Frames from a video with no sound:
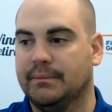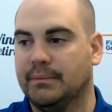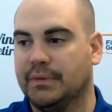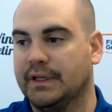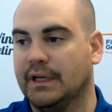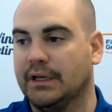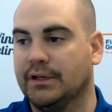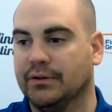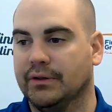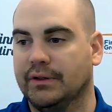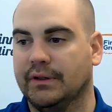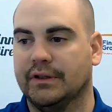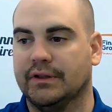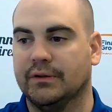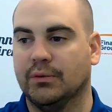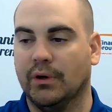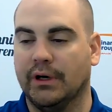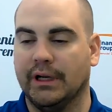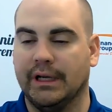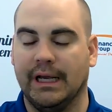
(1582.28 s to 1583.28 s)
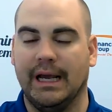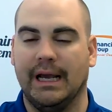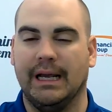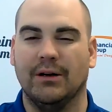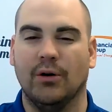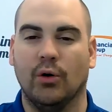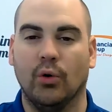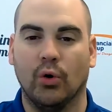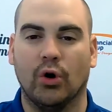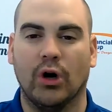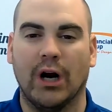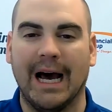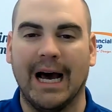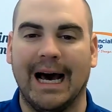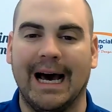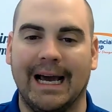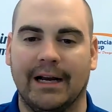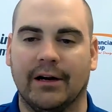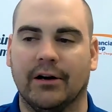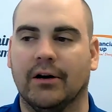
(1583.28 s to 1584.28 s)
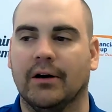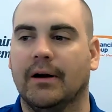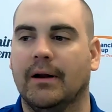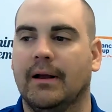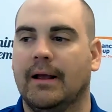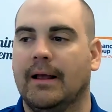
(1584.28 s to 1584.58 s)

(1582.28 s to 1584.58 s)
potentially the 28 or higher.